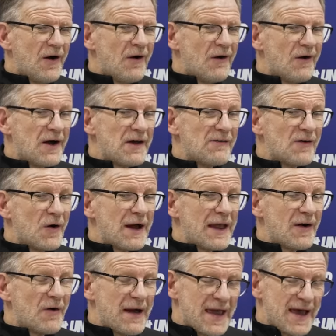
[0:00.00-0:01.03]

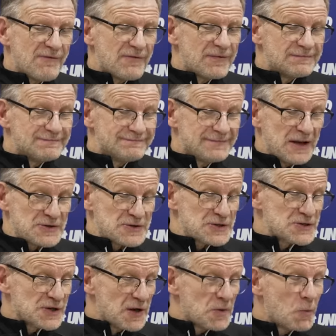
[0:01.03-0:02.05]
I have, as I
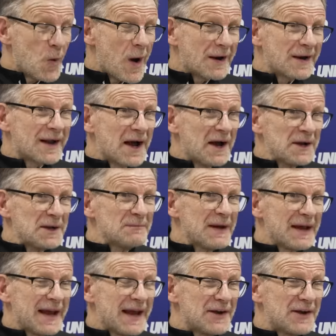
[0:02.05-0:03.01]
say, one game,